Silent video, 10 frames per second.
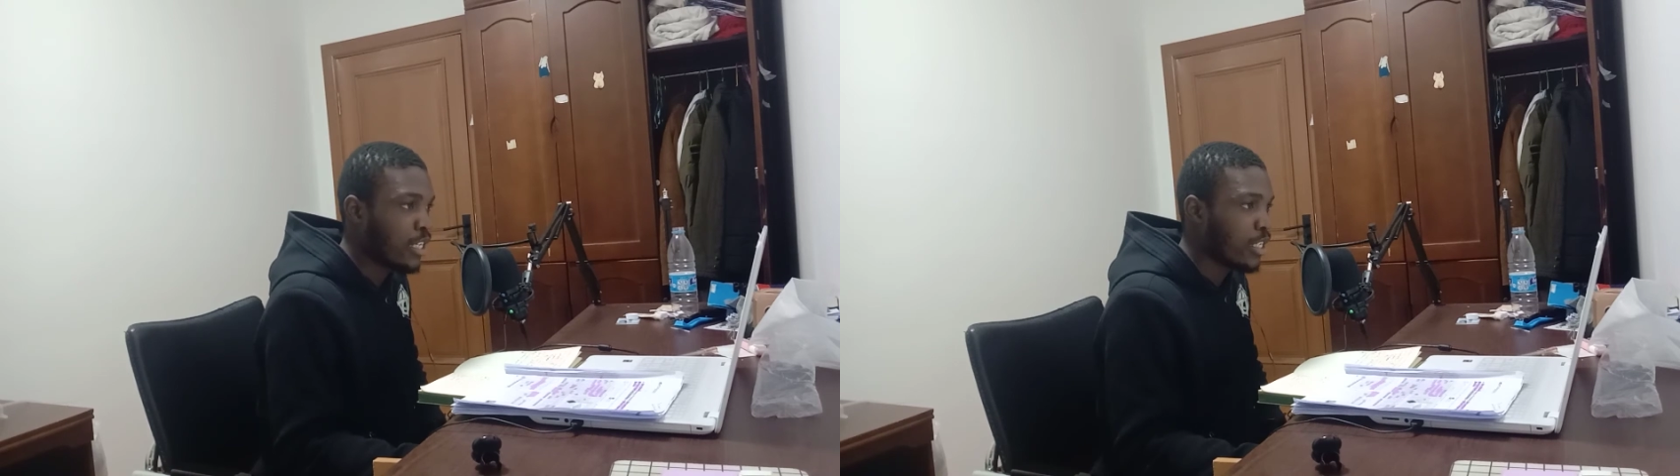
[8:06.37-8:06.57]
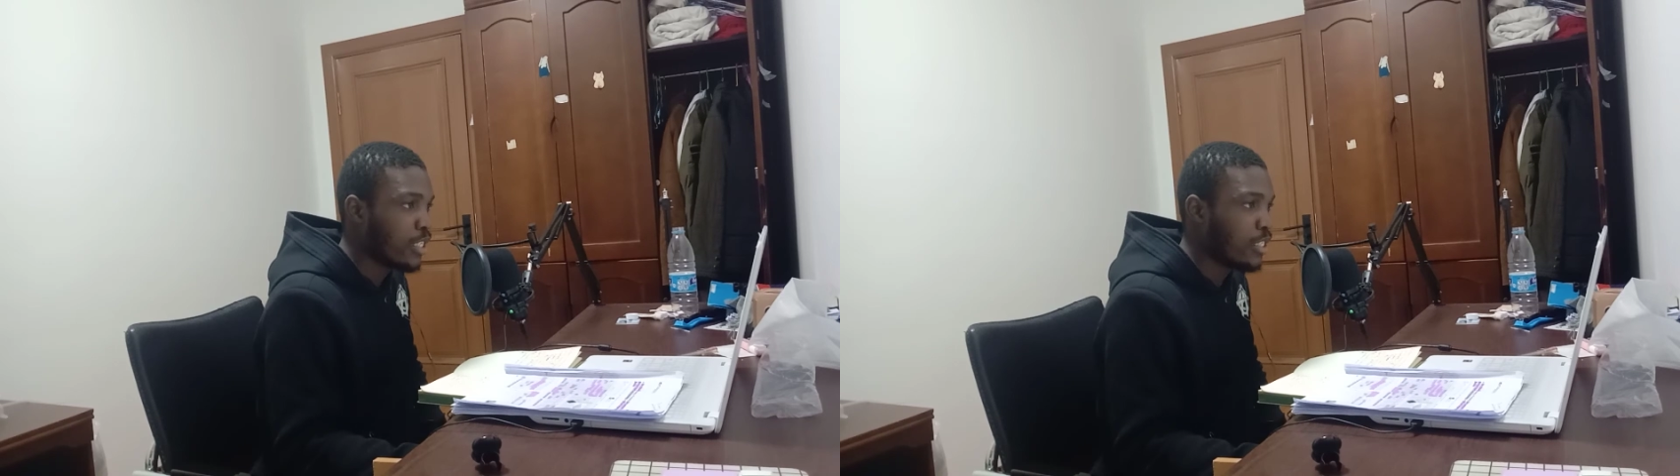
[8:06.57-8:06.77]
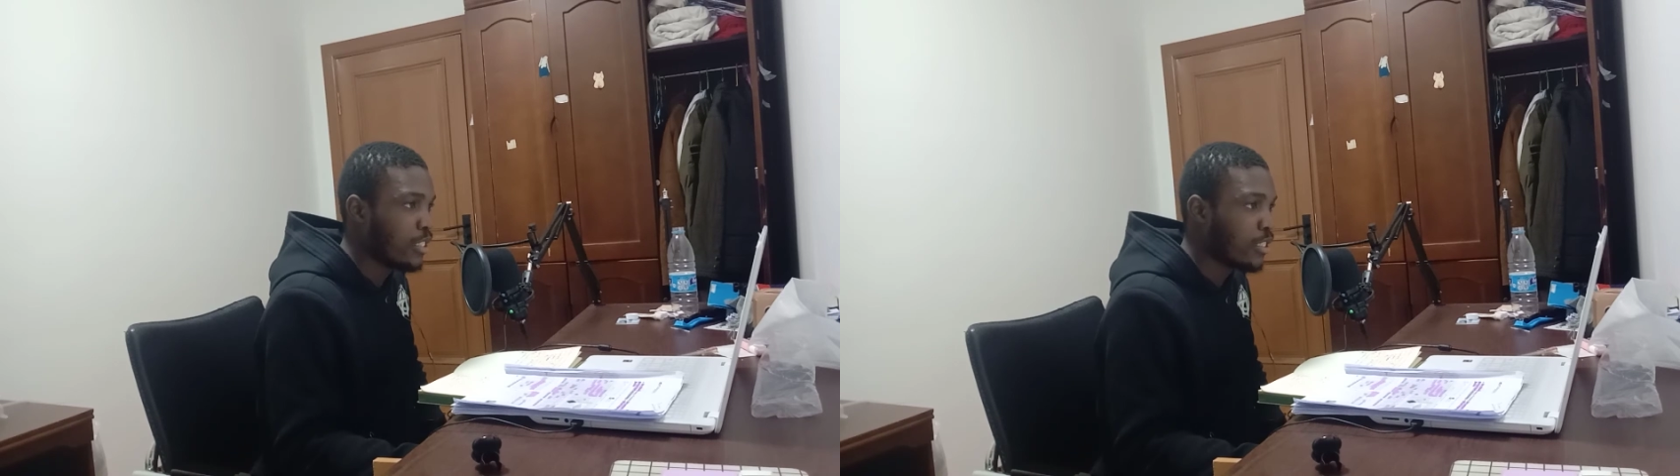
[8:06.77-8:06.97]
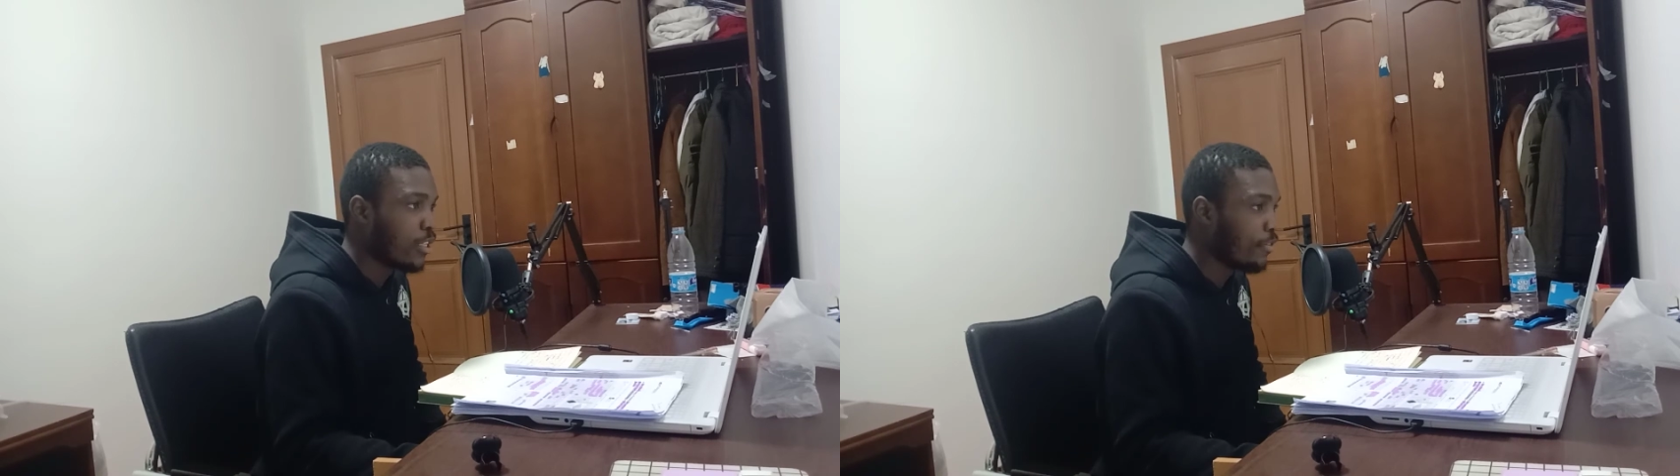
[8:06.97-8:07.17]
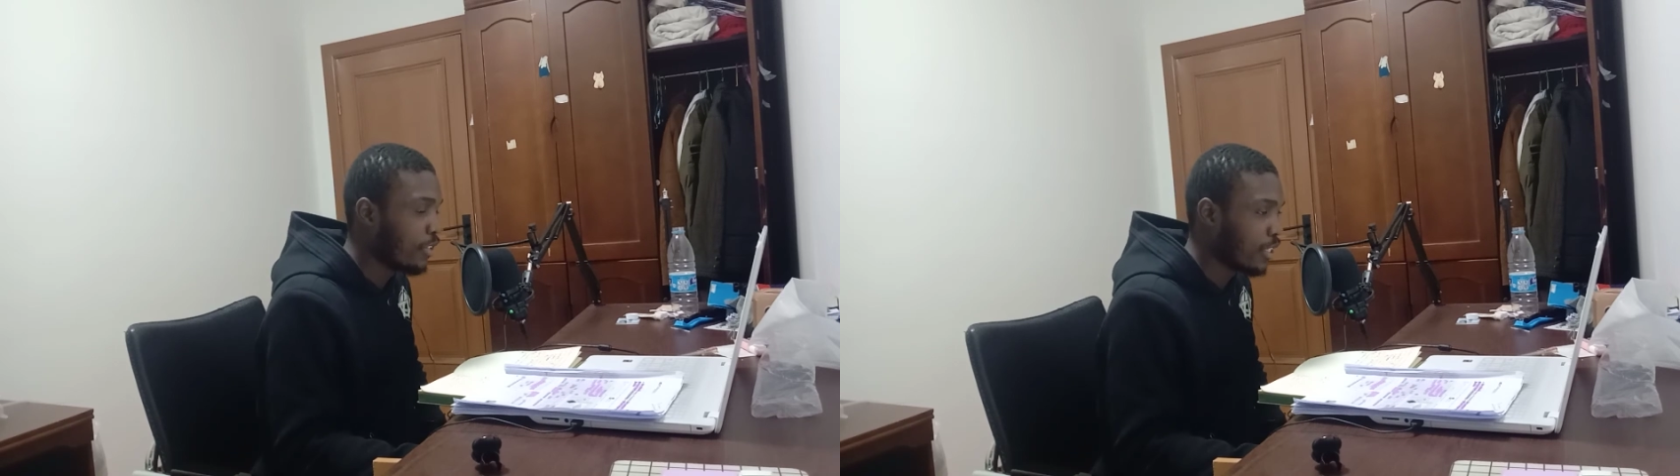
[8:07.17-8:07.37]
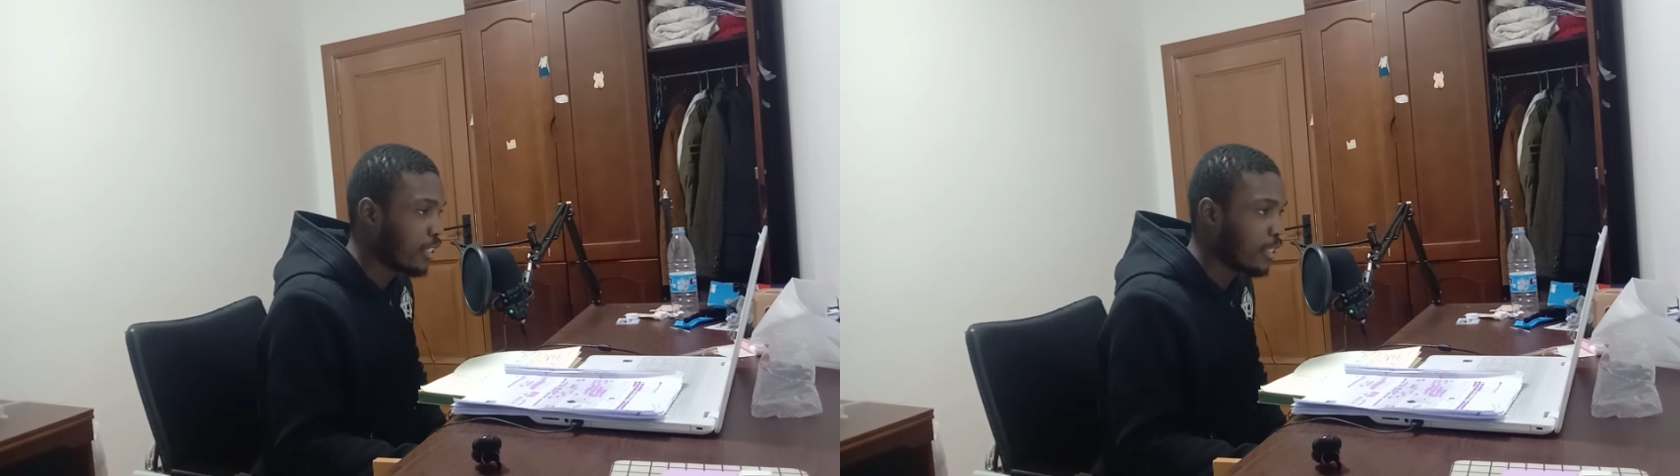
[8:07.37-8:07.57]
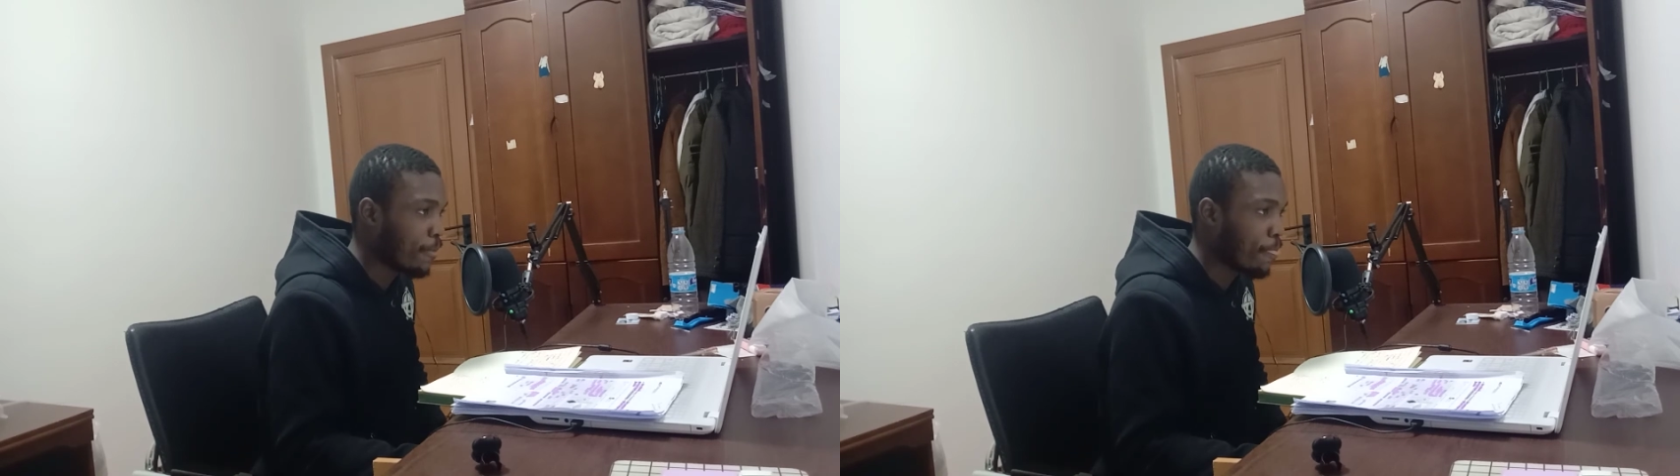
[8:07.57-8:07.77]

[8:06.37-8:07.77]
is very